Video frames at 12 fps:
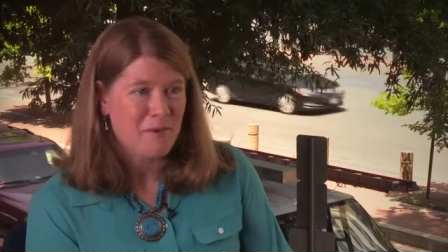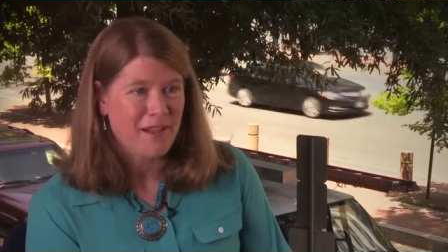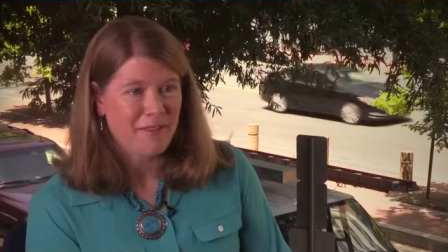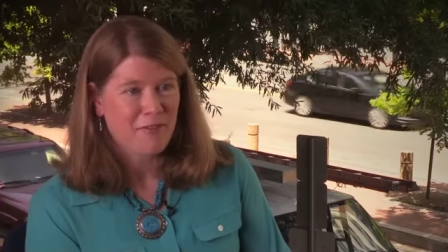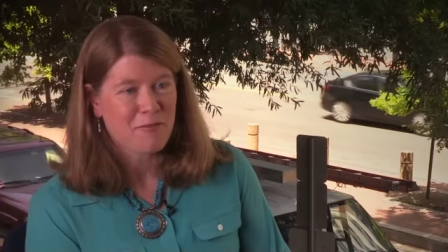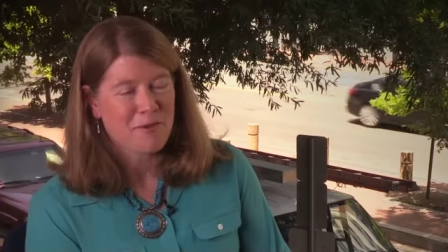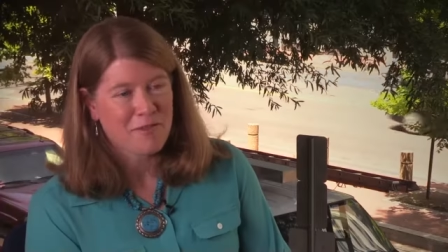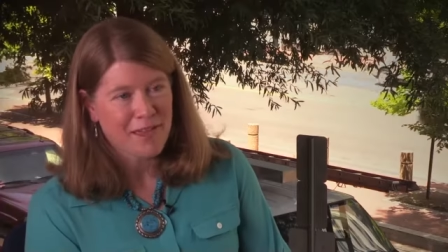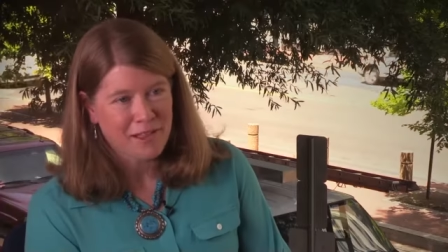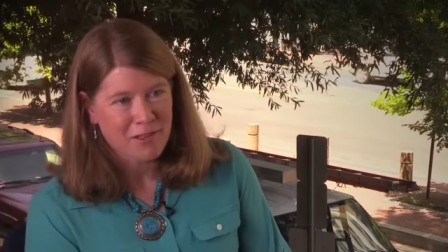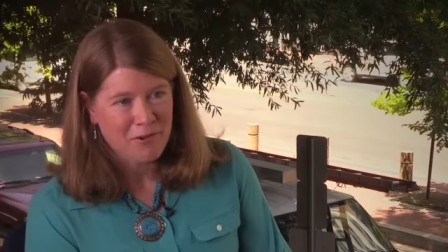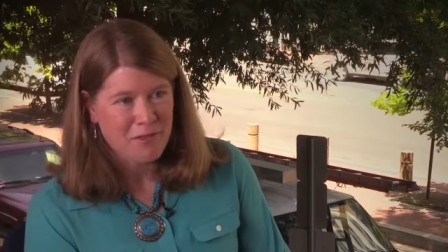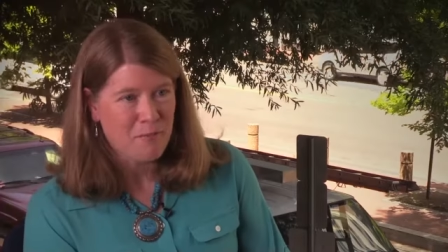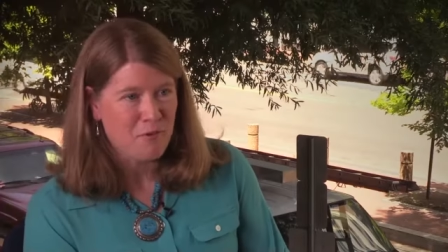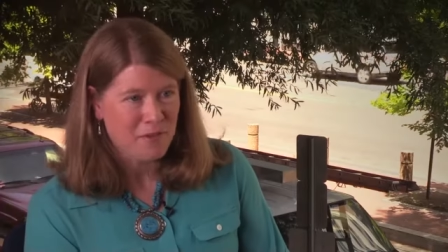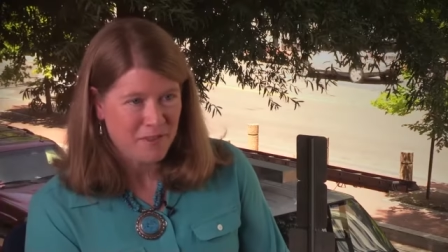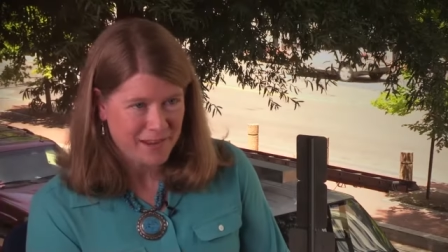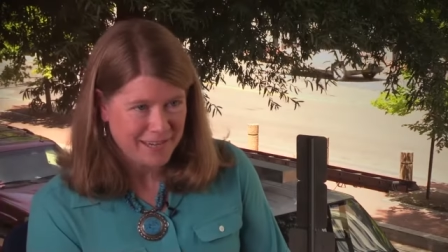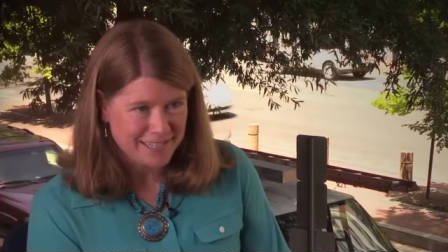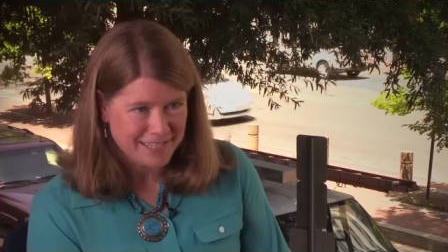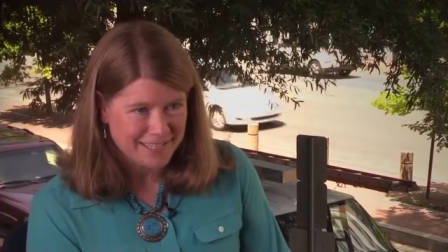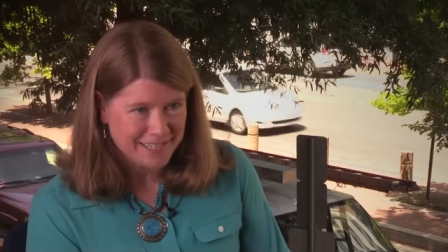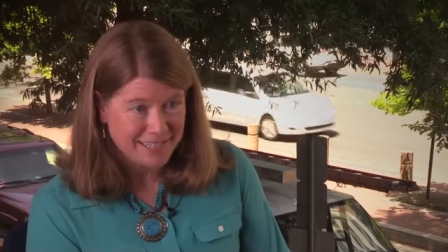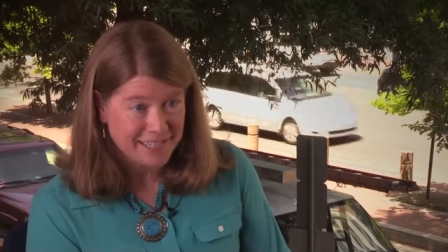by Elizabeth Taylor in the movie in the
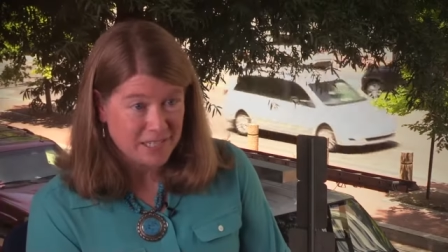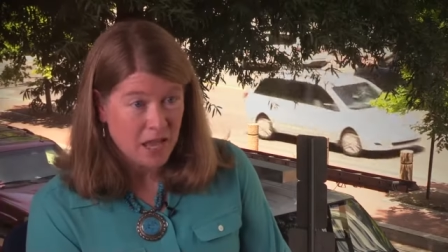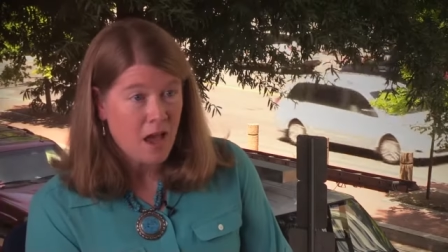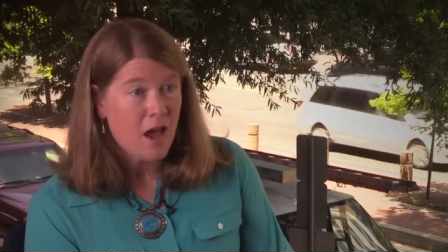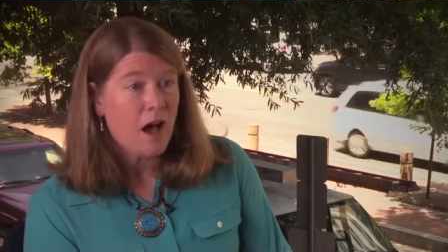1960s.